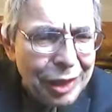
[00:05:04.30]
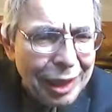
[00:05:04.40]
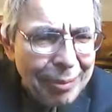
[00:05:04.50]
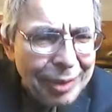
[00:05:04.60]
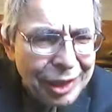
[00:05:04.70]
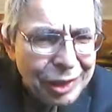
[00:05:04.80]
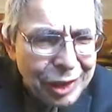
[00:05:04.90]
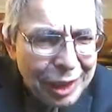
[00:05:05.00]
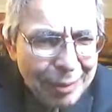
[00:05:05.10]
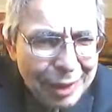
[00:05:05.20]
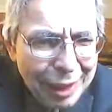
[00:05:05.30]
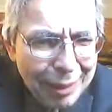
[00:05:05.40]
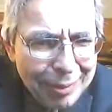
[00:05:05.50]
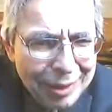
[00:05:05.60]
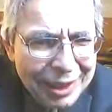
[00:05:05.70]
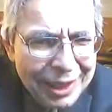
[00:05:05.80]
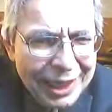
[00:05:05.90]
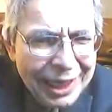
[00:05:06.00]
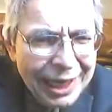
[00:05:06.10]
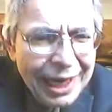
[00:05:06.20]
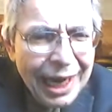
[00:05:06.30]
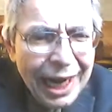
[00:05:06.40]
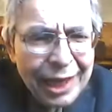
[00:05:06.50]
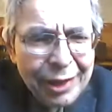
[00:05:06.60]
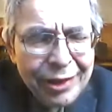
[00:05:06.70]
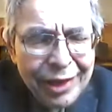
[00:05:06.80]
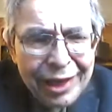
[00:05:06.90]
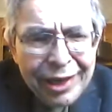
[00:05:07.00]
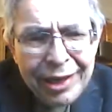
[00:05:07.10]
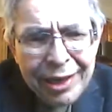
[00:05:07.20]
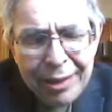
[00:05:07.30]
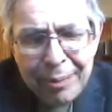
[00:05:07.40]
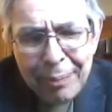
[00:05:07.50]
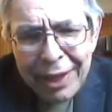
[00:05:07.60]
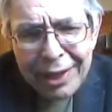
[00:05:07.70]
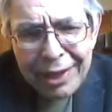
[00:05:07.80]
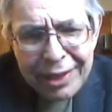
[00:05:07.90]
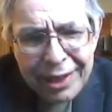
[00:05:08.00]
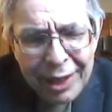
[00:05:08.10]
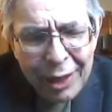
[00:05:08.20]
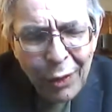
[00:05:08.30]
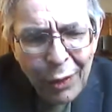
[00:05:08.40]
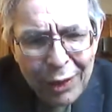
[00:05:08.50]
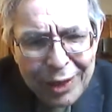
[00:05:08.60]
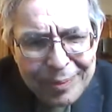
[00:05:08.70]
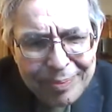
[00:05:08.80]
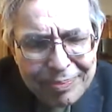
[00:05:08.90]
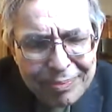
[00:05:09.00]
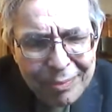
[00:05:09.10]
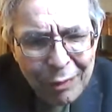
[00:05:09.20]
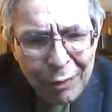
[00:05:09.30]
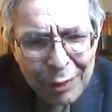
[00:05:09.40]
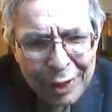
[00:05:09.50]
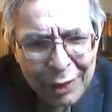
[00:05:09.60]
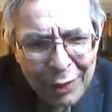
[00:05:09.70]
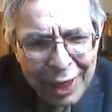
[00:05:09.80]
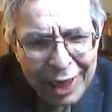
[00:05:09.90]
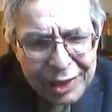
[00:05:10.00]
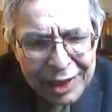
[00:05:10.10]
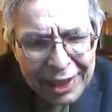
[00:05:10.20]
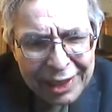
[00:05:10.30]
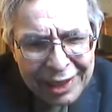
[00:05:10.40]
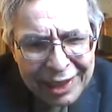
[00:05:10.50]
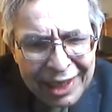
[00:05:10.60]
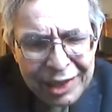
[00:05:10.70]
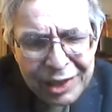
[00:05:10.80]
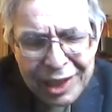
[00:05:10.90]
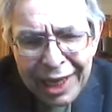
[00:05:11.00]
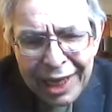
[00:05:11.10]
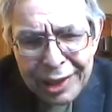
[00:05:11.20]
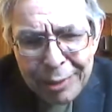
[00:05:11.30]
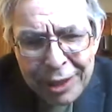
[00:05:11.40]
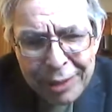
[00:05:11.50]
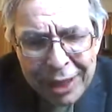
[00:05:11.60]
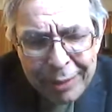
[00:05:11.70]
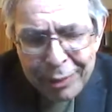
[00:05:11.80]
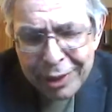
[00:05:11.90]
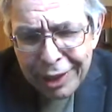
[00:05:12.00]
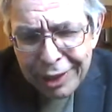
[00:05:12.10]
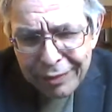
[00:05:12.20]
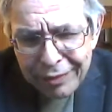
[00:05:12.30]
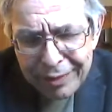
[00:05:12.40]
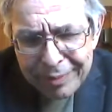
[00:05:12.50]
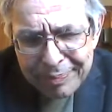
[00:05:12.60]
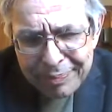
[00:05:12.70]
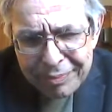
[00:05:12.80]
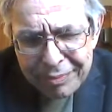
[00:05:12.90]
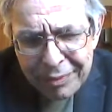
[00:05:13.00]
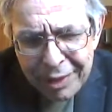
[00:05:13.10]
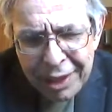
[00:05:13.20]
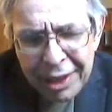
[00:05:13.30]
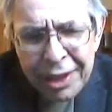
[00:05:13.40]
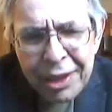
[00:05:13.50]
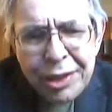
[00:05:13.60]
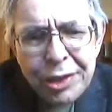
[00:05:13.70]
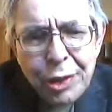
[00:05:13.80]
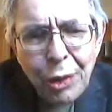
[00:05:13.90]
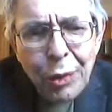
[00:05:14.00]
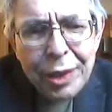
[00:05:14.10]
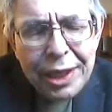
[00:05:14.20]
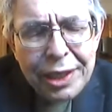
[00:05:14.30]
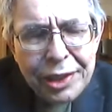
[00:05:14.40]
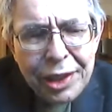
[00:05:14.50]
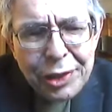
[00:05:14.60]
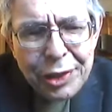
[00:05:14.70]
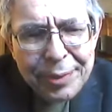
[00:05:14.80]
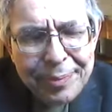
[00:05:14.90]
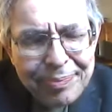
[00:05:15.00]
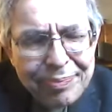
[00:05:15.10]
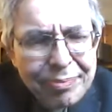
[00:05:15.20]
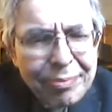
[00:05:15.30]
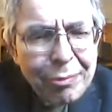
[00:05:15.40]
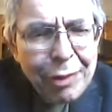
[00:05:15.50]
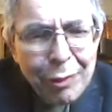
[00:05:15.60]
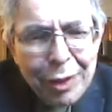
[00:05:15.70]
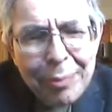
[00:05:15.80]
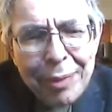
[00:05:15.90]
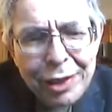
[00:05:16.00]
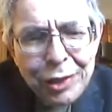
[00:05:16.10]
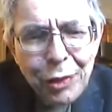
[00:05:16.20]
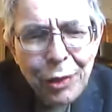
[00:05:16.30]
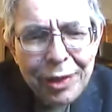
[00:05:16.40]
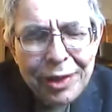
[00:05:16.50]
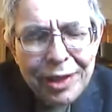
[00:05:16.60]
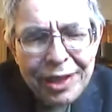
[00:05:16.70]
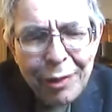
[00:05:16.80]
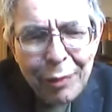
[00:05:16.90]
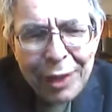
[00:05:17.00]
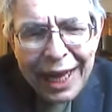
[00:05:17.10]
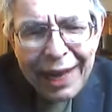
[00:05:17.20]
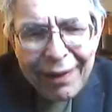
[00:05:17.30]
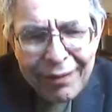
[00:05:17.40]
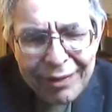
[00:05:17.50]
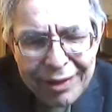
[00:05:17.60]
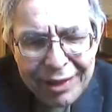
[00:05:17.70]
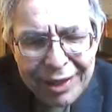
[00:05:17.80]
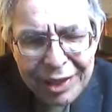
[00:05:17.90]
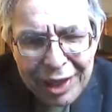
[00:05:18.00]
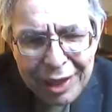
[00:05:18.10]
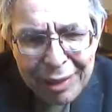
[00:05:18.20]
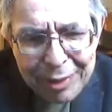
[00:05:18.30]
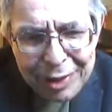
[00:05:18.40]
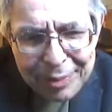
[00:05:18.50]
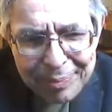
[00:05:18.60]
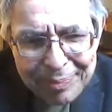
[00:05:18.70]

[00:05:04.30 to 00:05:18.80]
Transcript: combination coming up. I think panic or worry or anxiety is anti-productive. So essentially, we want to make sure that we have these elements